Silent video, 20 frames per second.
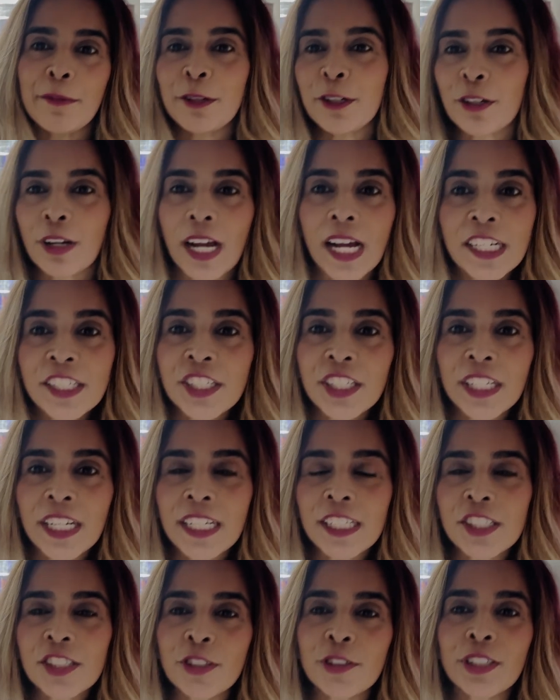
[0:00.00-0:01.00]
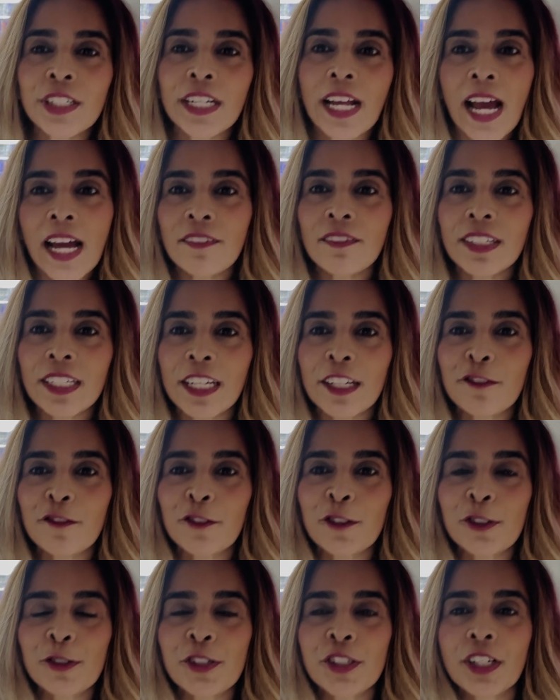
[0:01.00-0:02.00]
here to educate so you can advocate
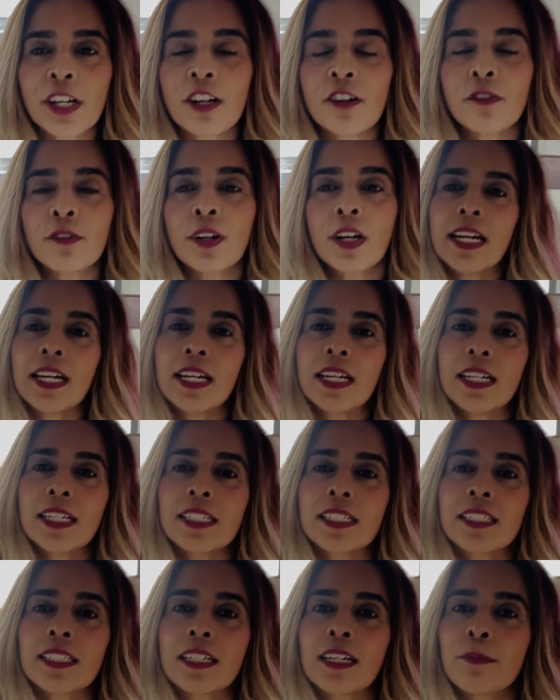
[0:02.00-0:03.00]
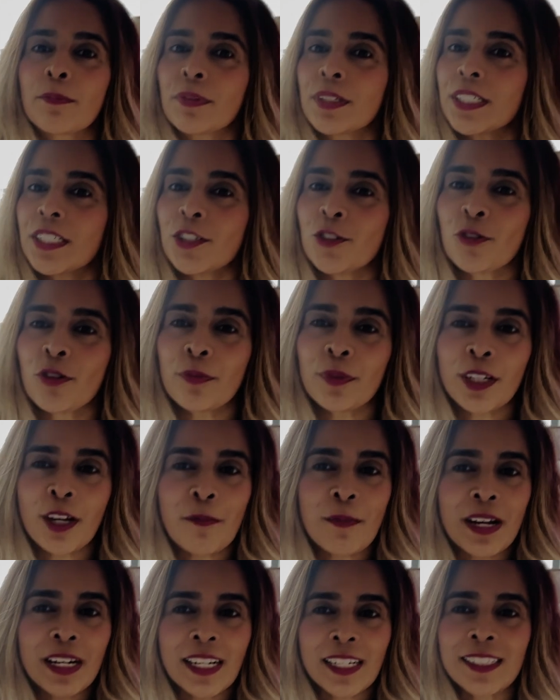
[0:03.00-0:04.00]
for yourself. And please join me on
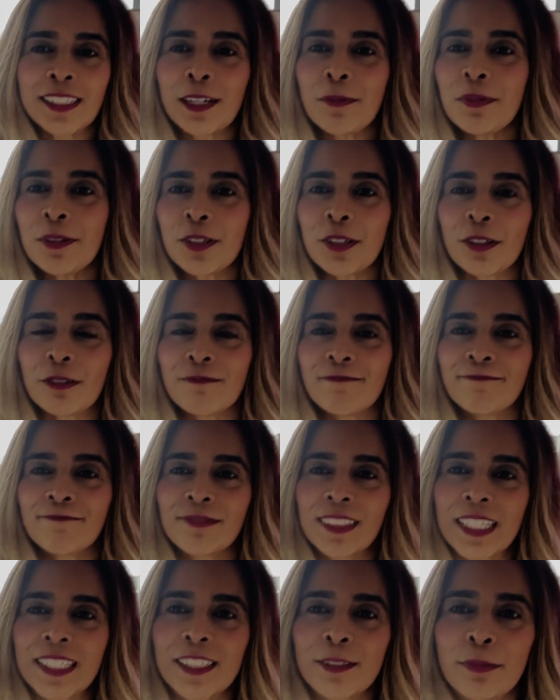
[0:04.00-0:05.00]
my next episode. Thanks so